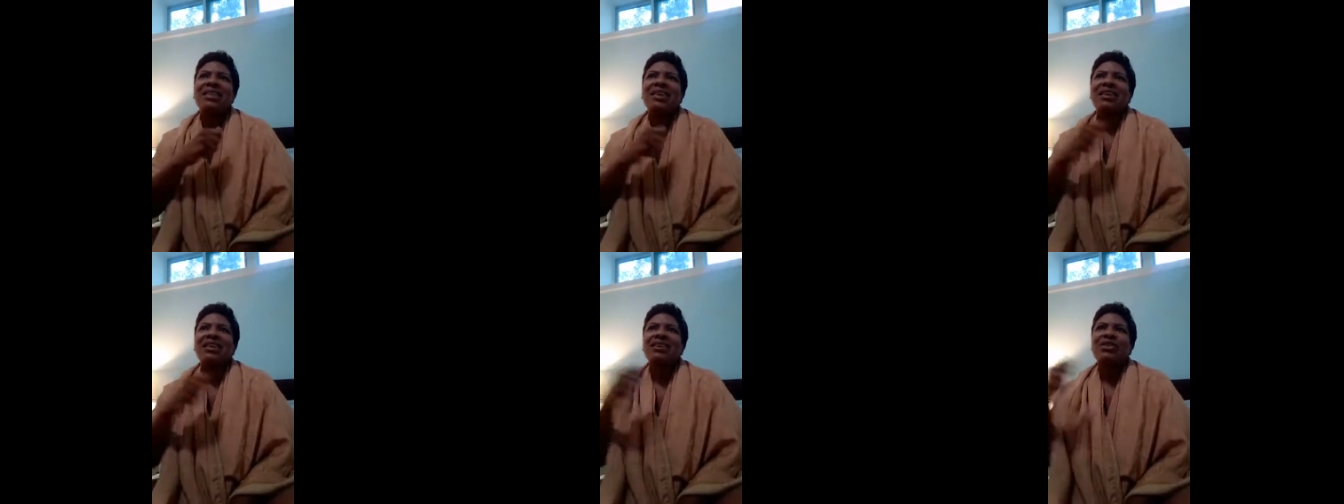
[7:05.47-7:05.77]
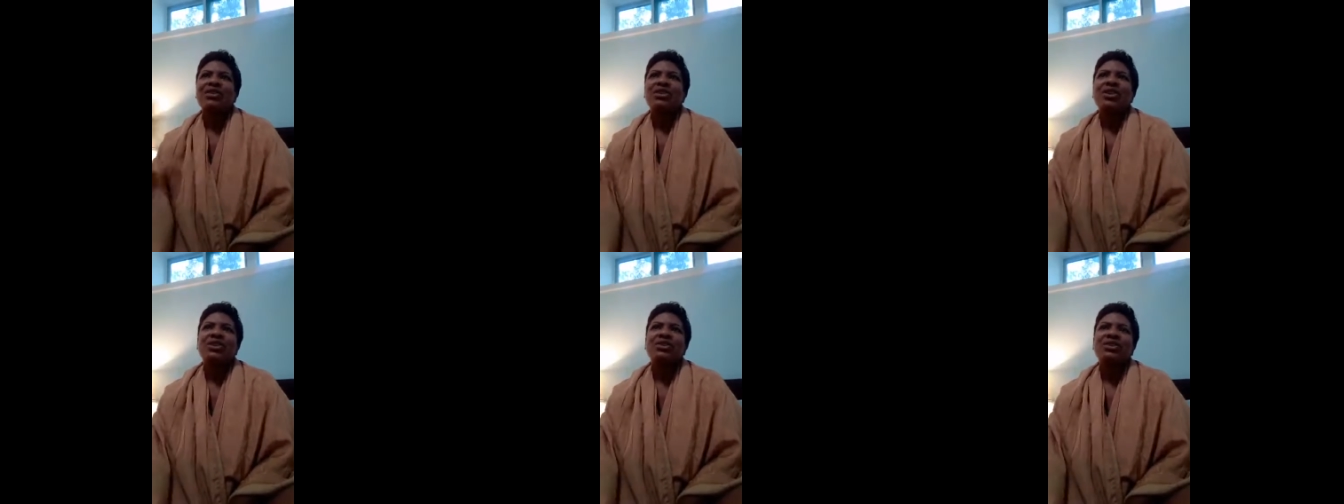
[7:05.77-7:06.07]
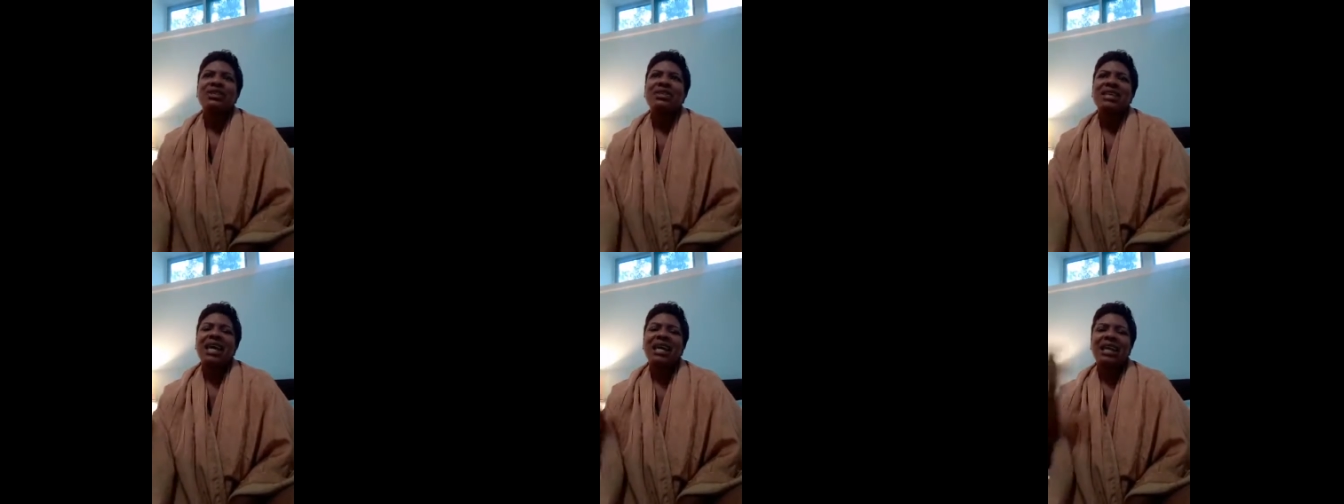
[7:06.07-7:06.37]
that you know you
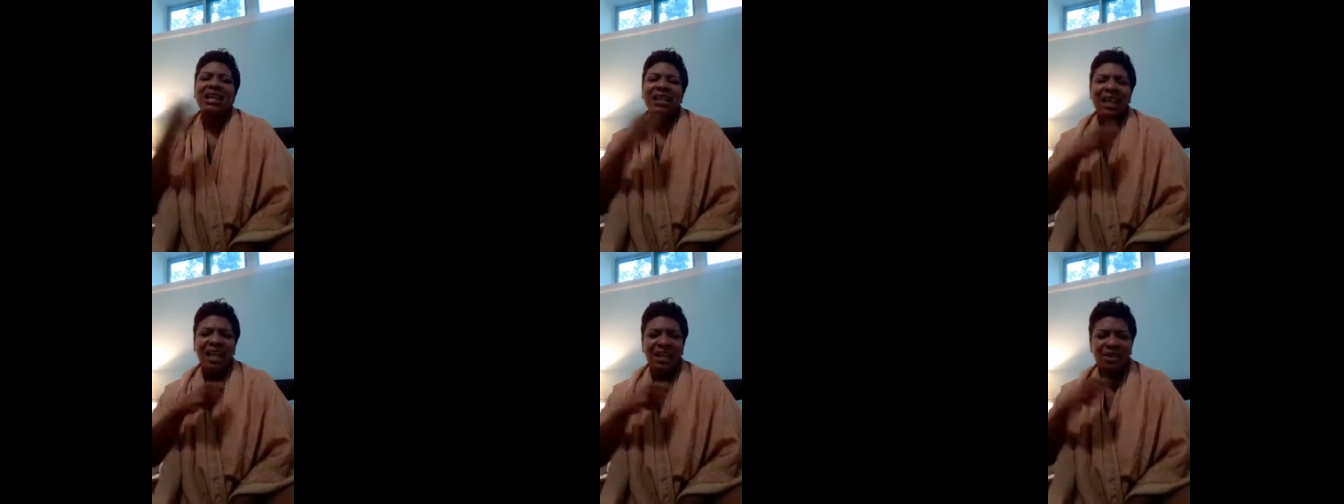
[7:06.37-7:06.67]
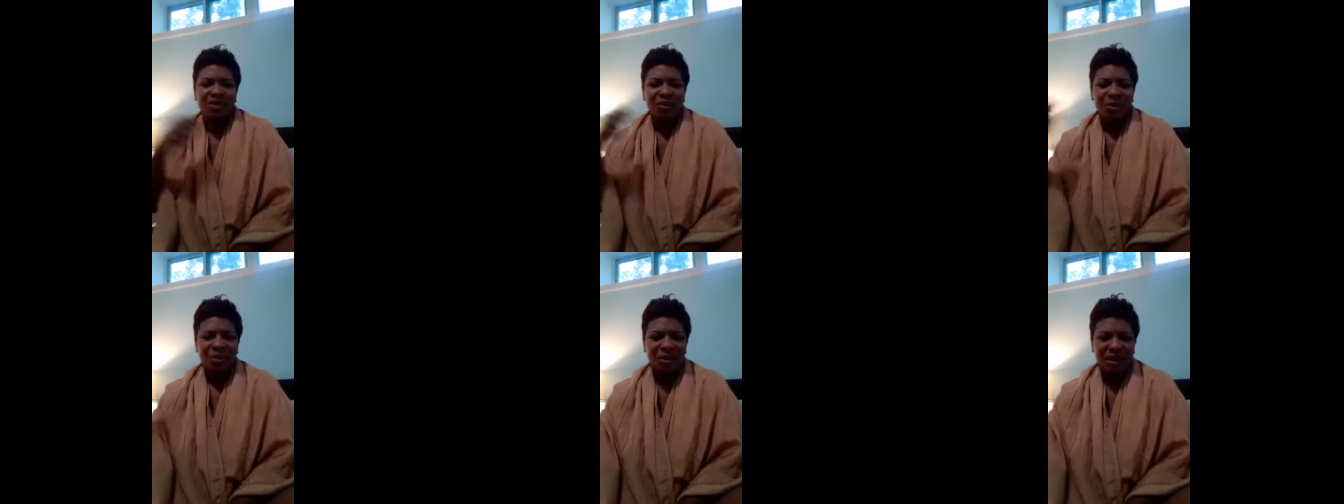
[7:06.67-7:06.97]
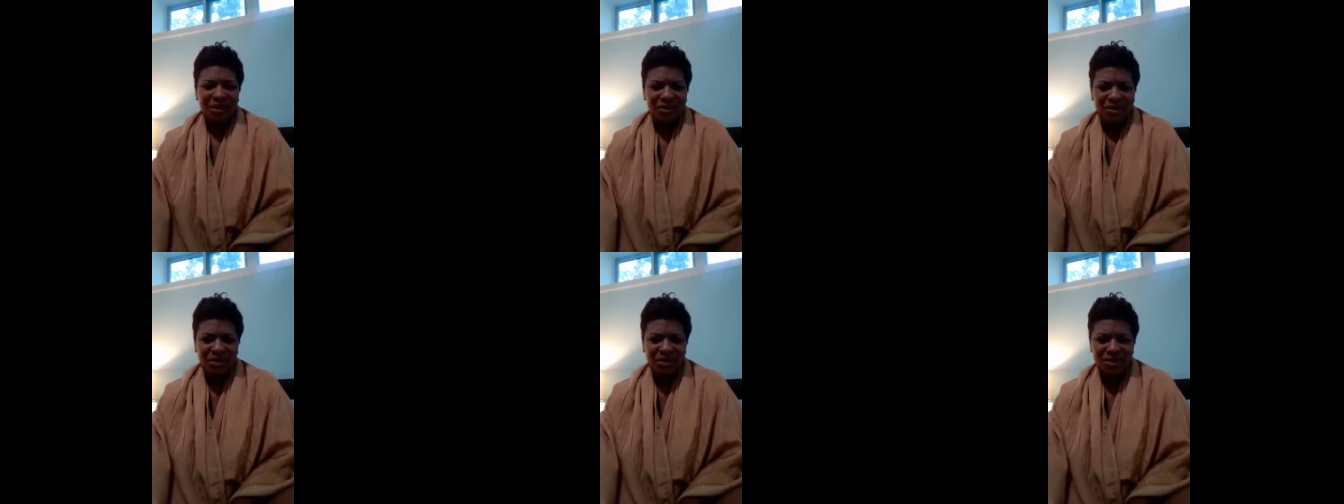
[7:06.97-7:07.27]
just kind of like throw
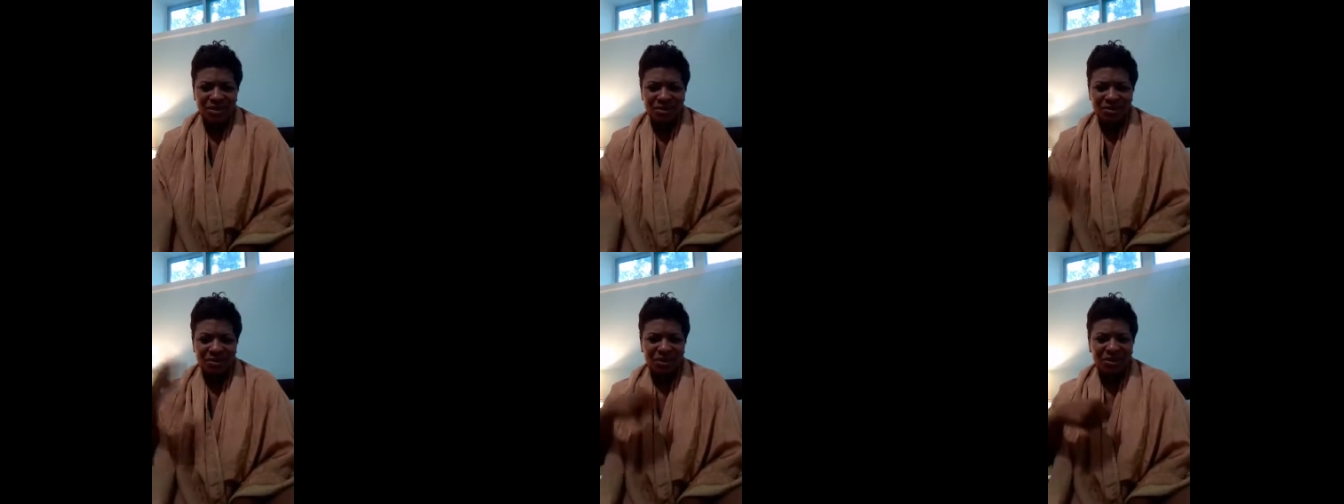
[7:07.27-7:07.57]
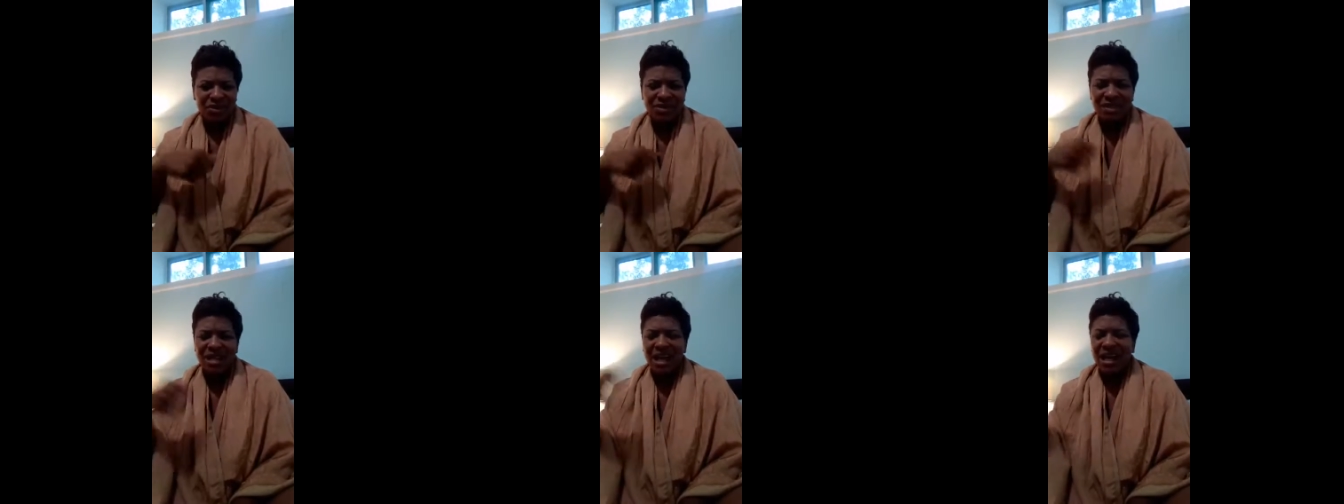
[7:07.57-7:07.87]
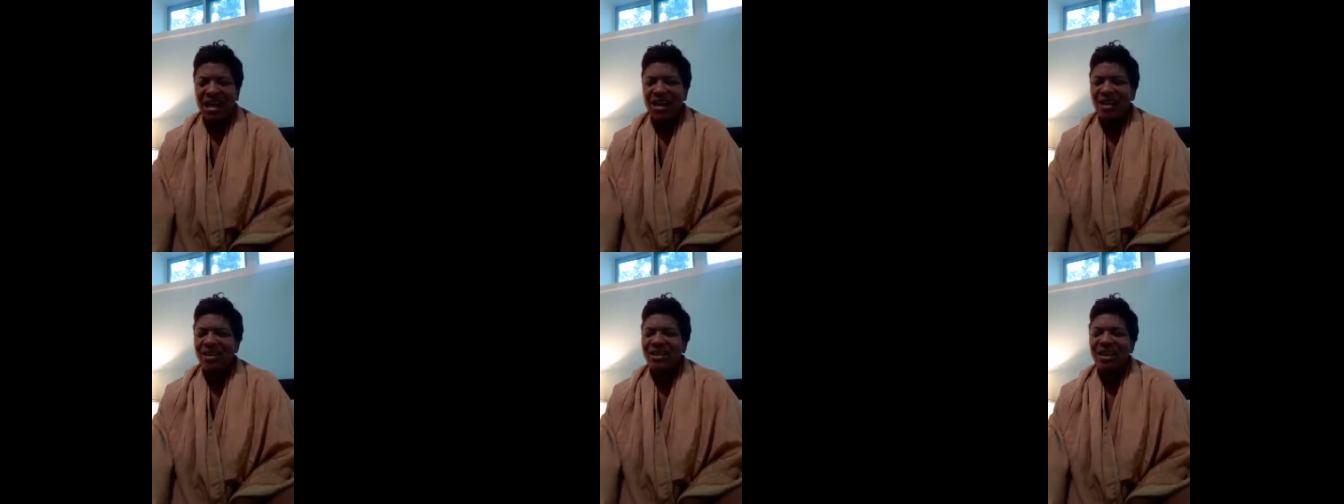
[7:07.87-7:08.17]
in the surrender
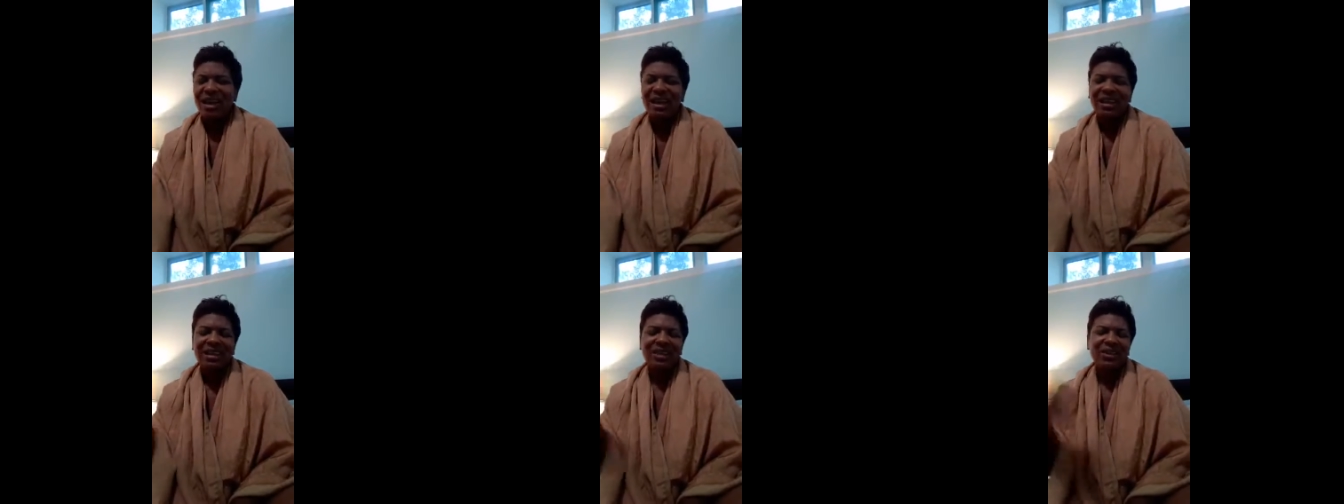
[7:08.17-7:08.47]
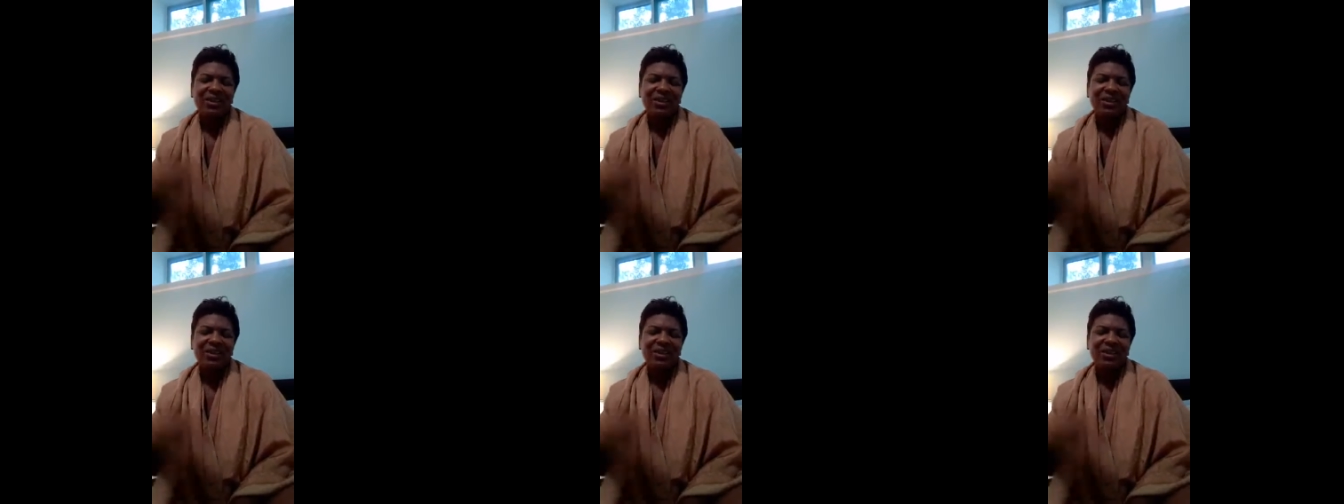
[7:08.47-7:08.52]
tile like